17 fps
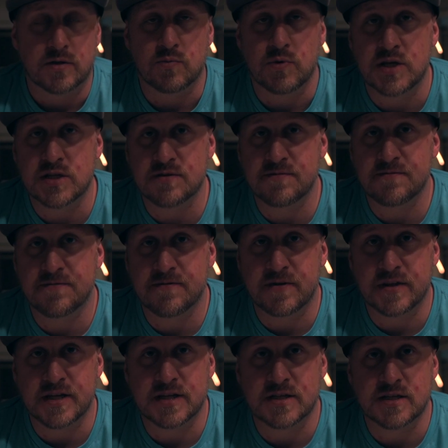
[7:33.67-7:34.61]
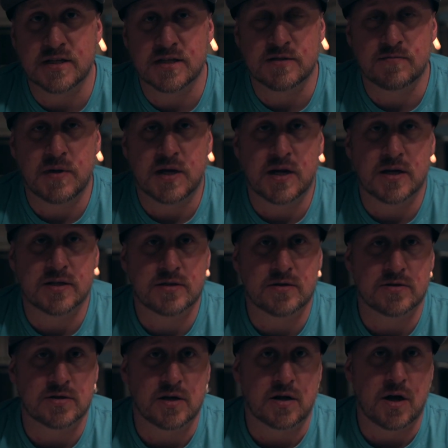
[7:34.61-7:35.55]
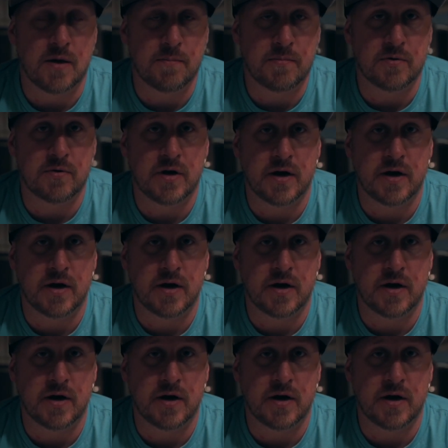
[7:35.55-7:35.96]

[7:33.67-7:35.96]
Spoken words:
The reason for this is because there's a couple